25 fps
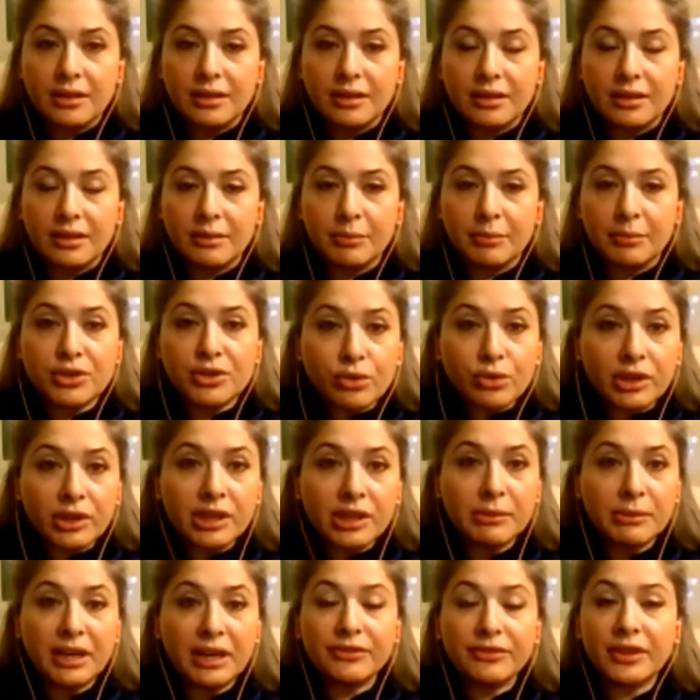petroleum
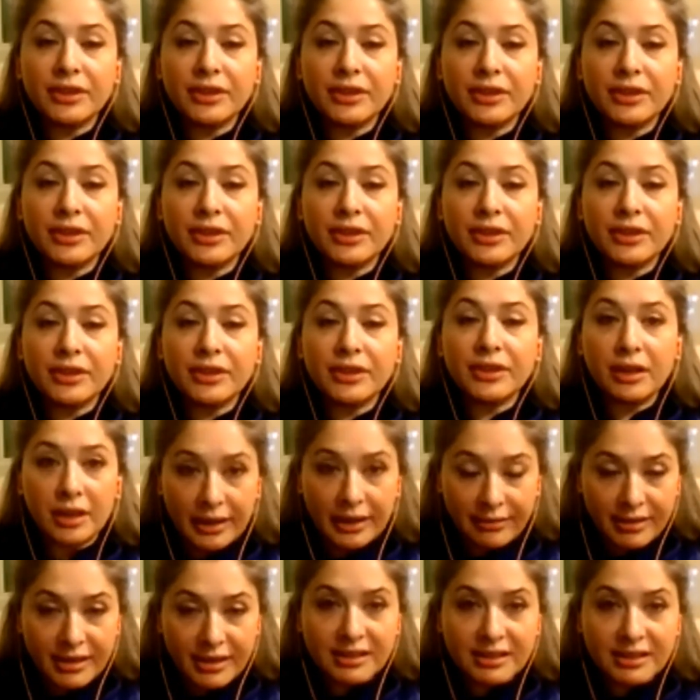mafia. I think they try
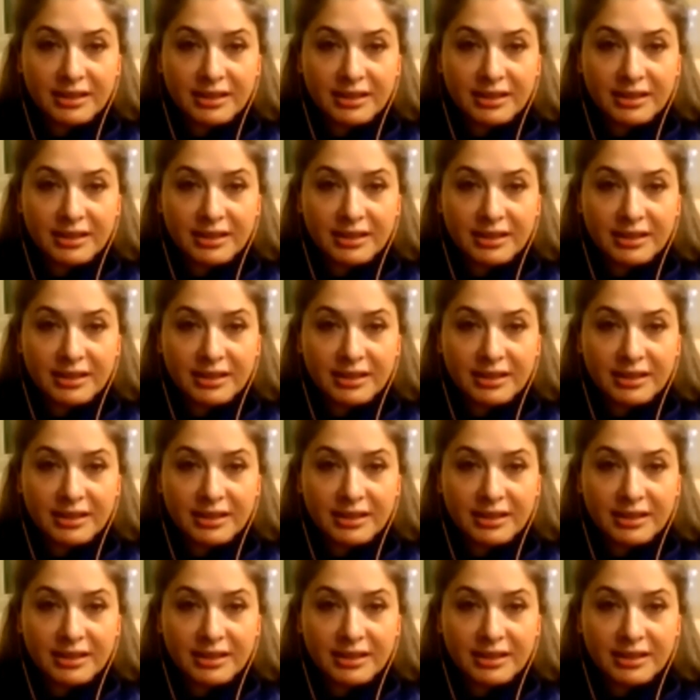to take